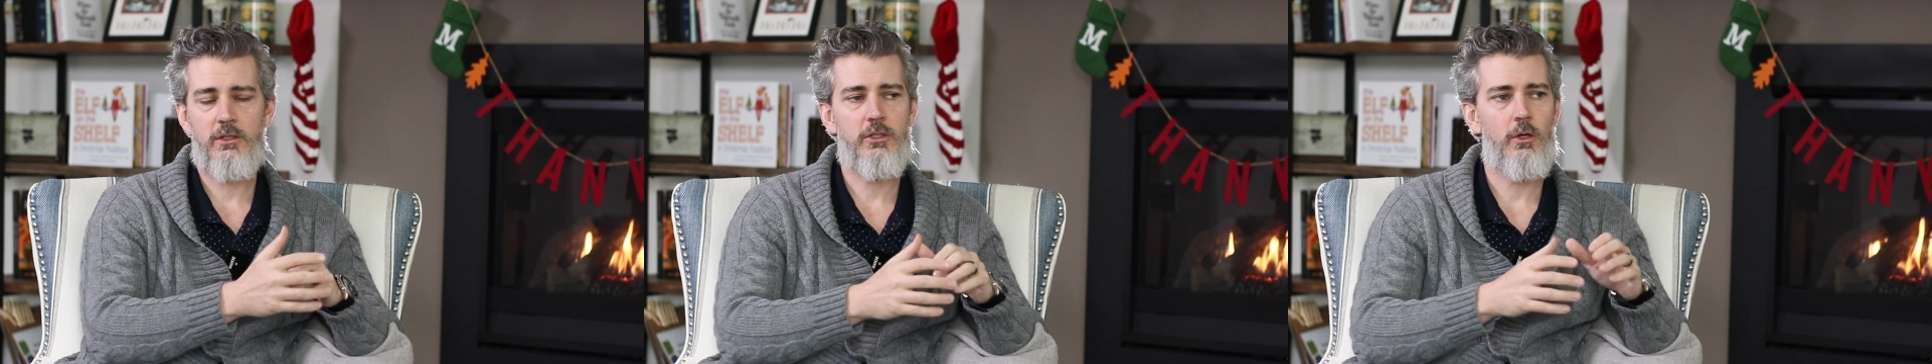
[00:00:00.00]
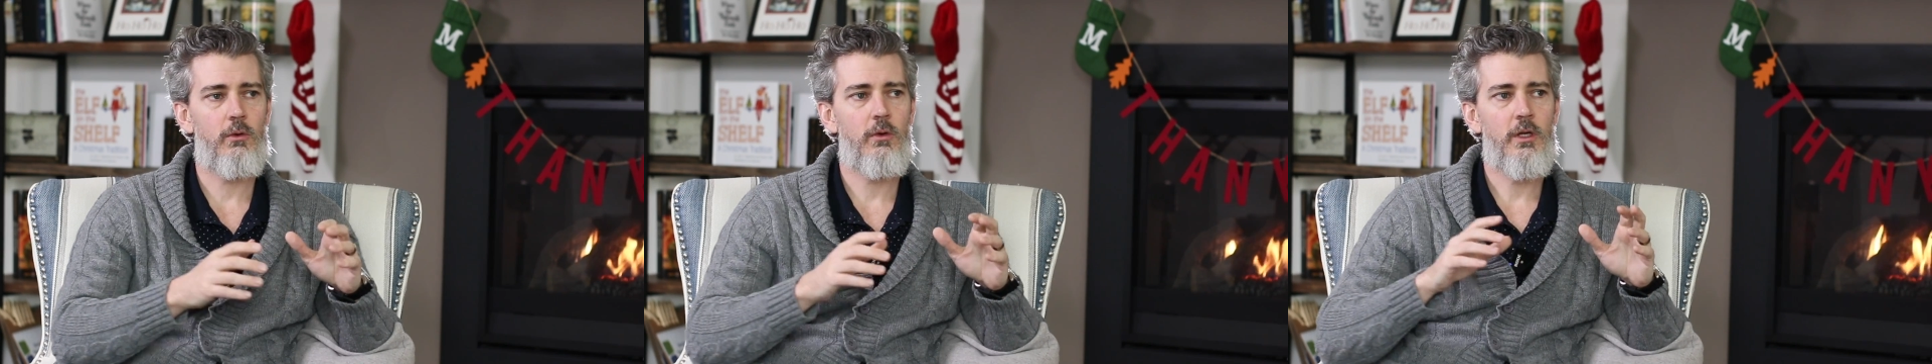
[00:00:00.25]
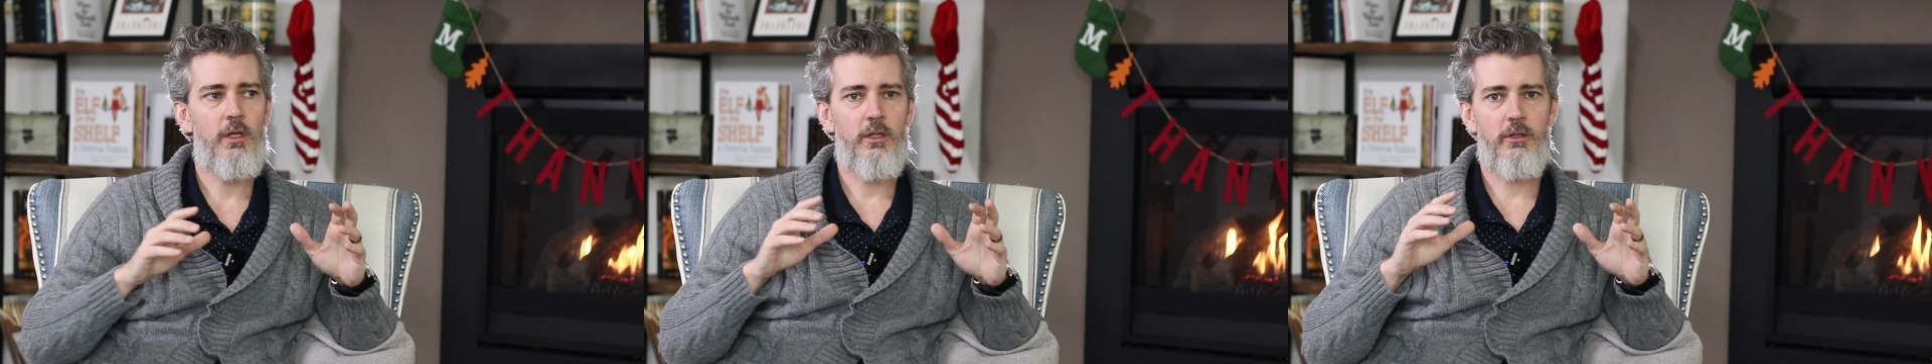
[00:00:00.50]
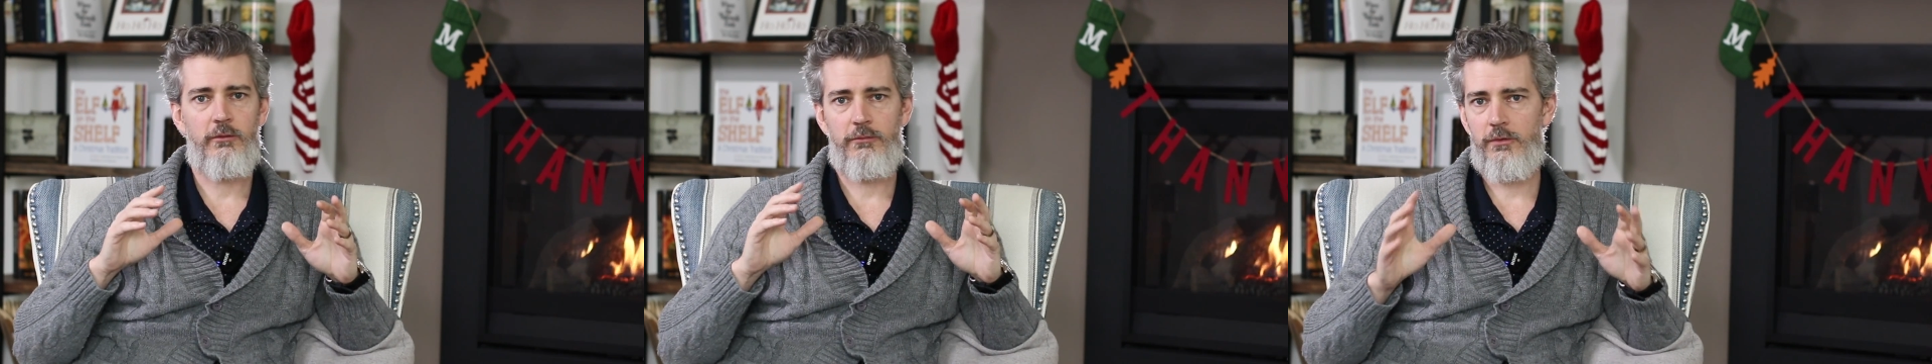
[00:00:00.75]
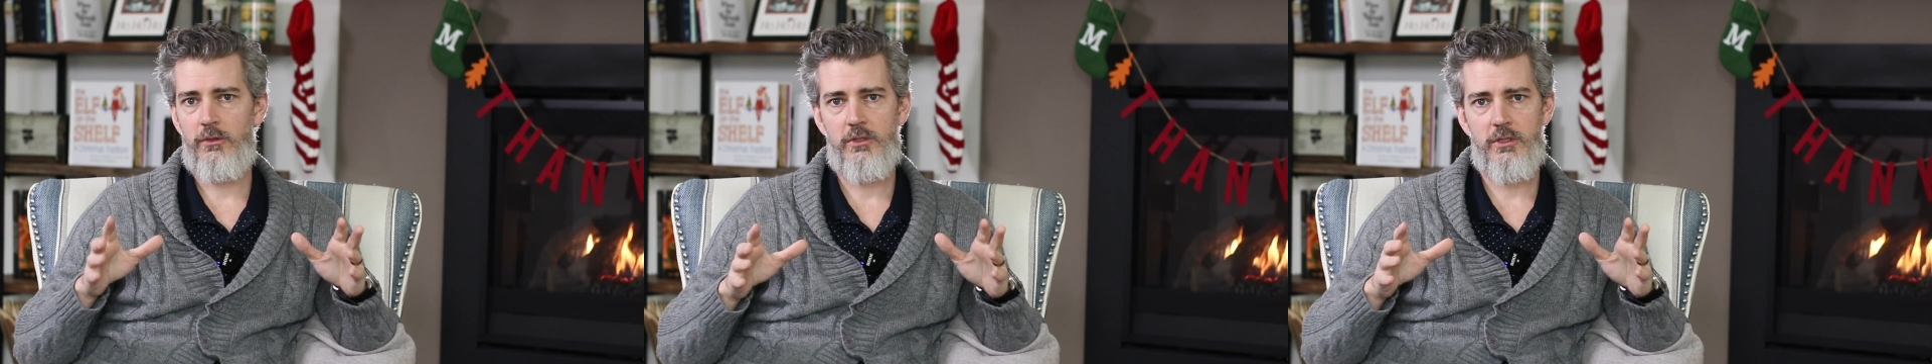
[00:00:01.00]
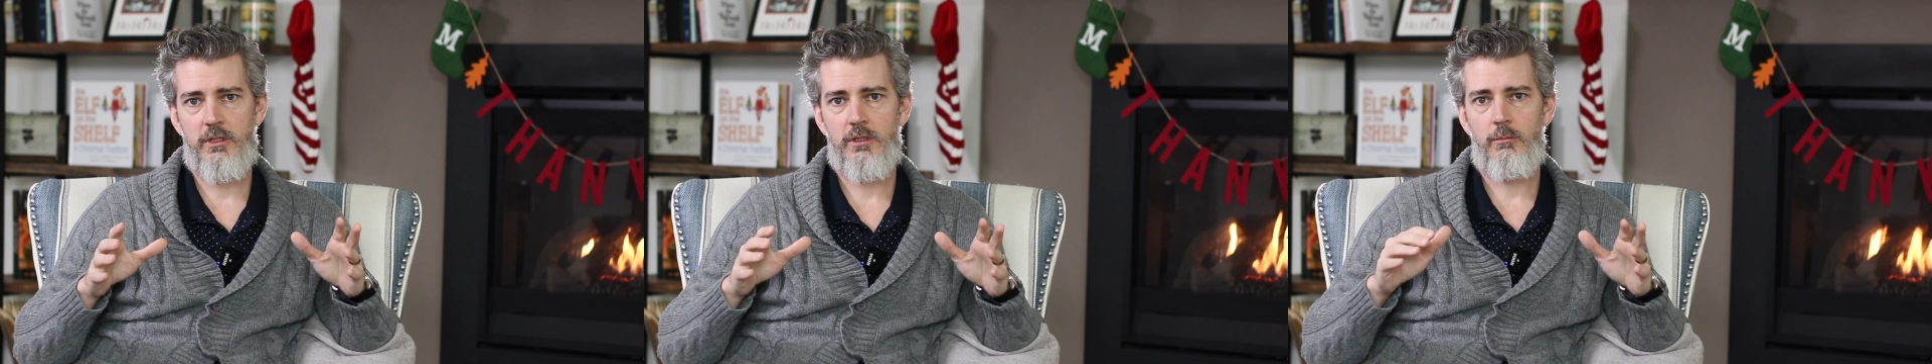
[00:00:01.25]
So the
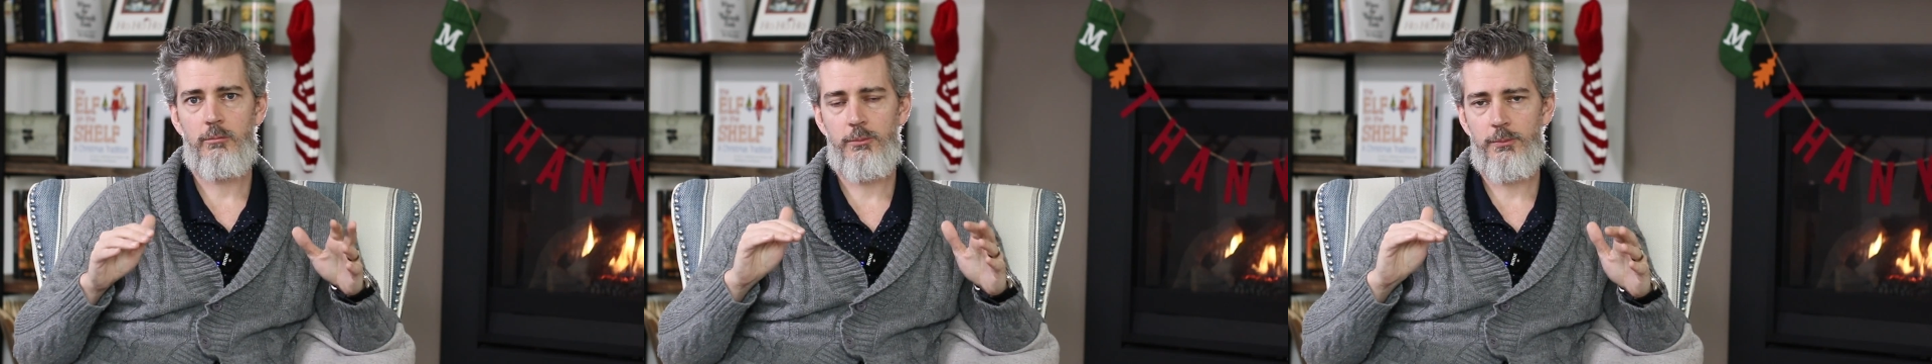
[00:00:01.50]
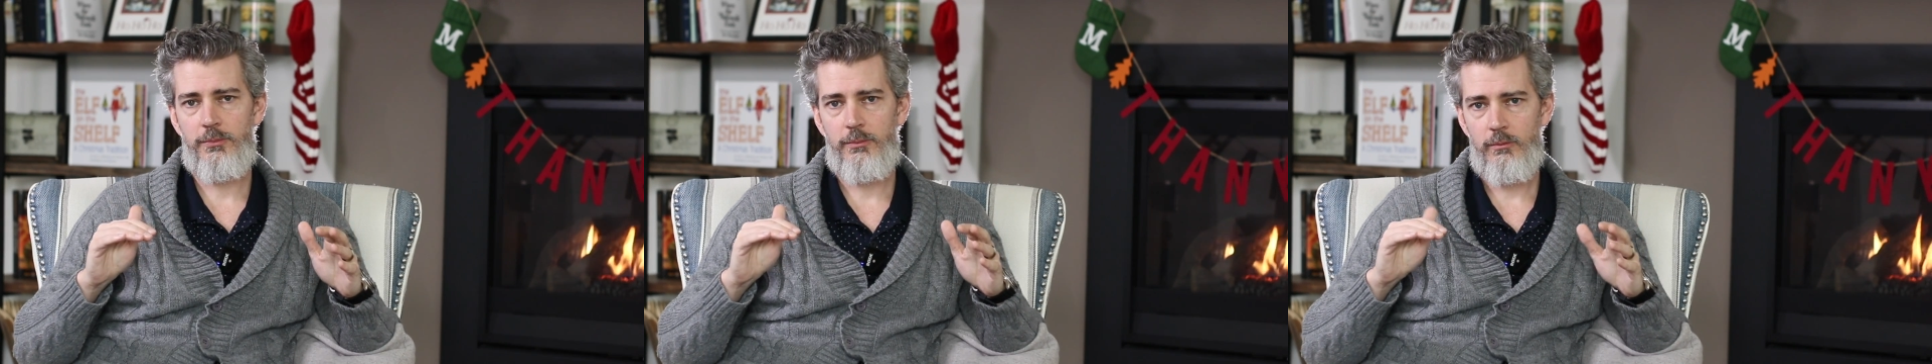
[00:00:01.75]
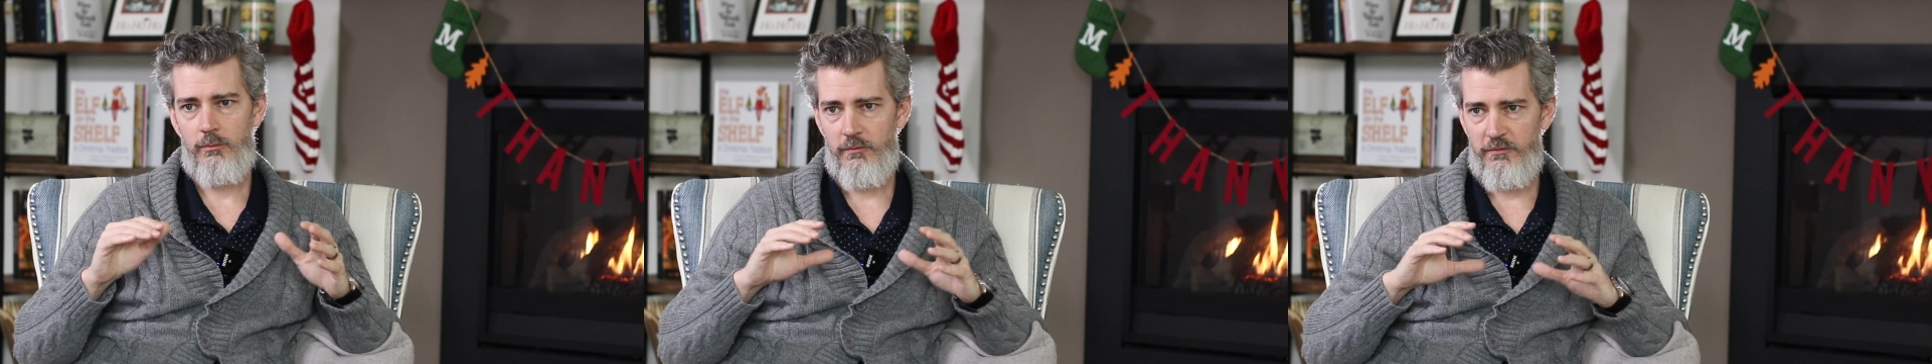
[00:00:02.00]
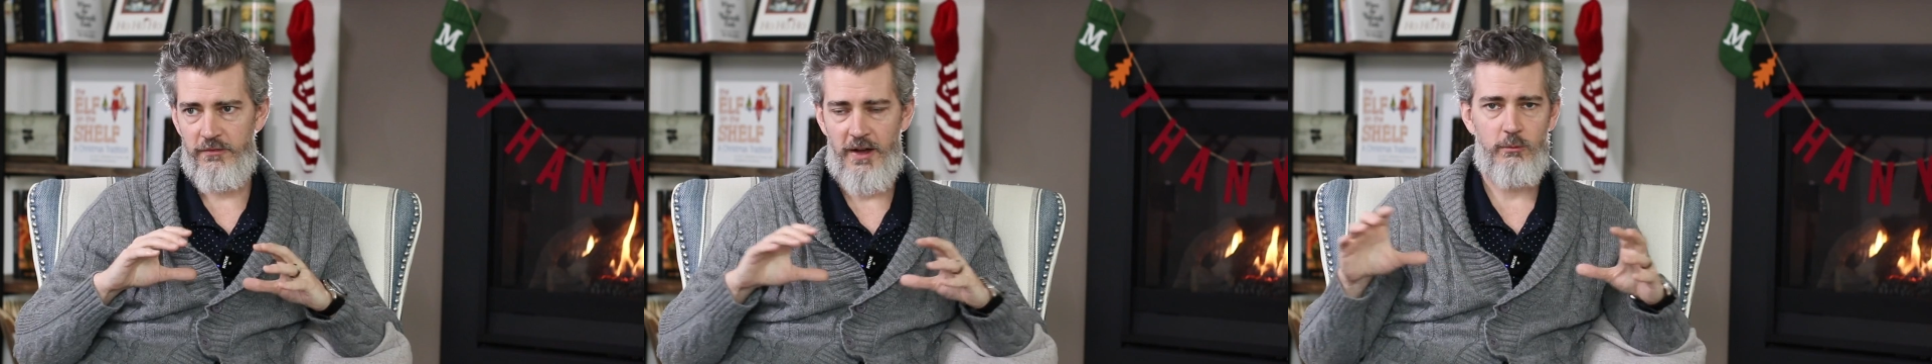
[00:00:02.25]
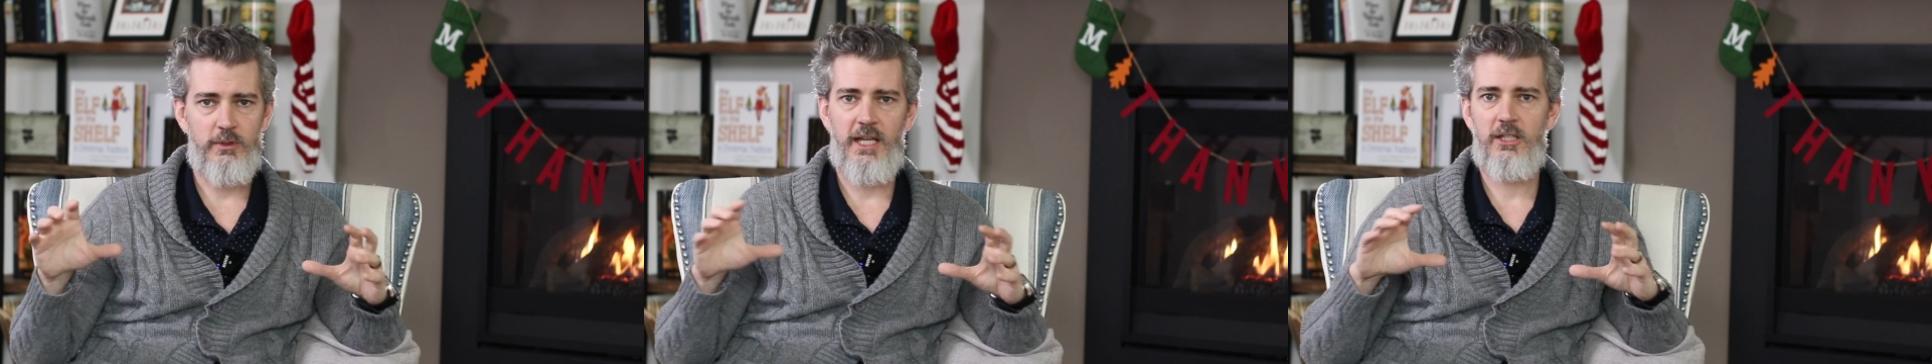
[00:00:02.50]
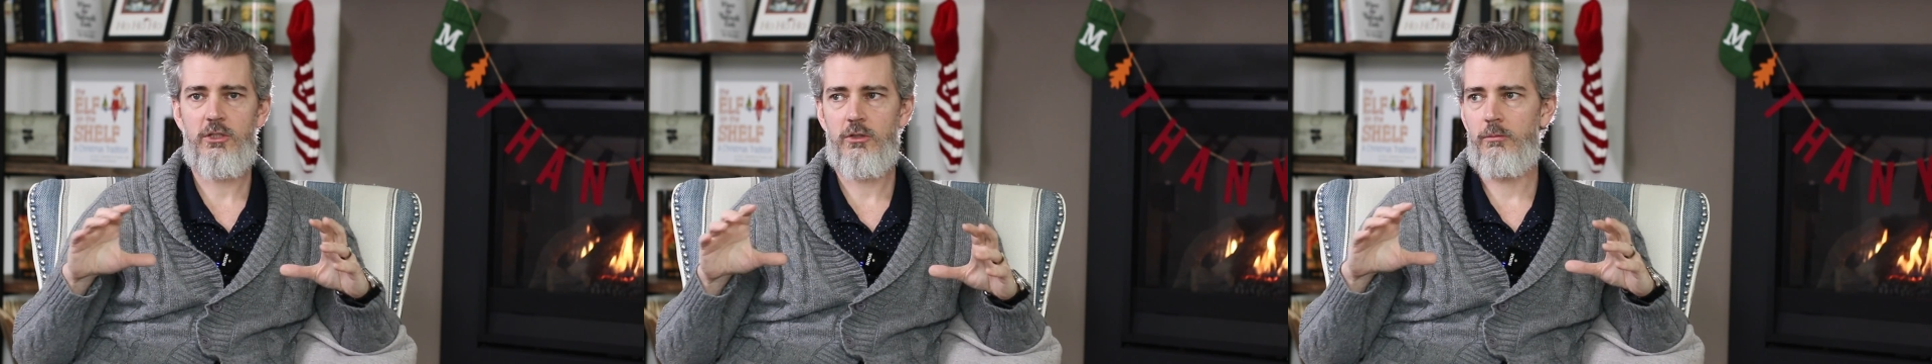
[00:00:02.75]
first
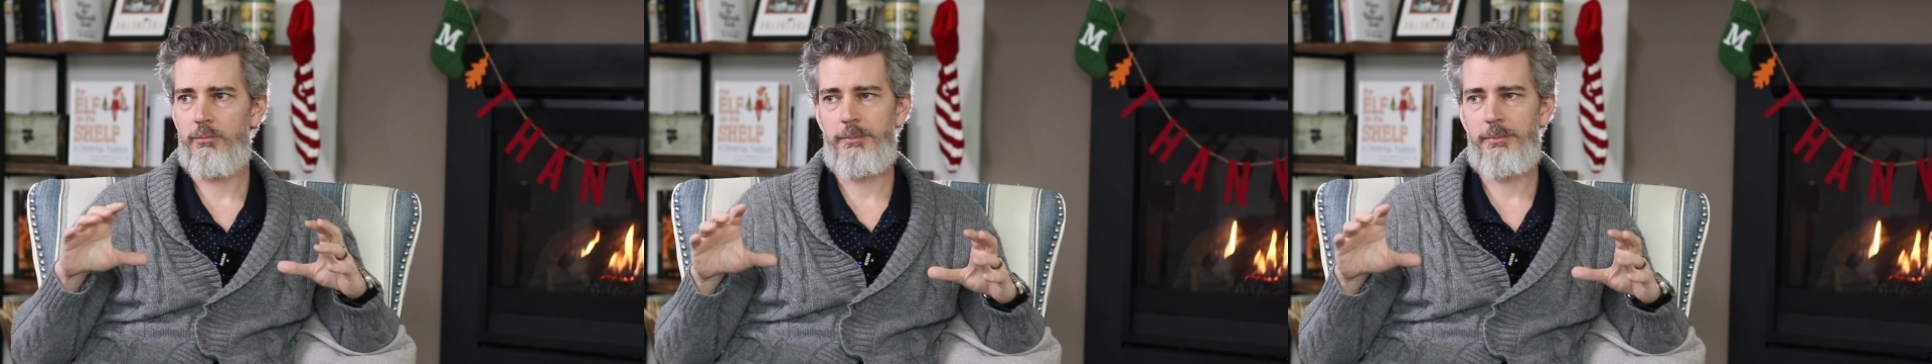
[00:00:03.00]
foundational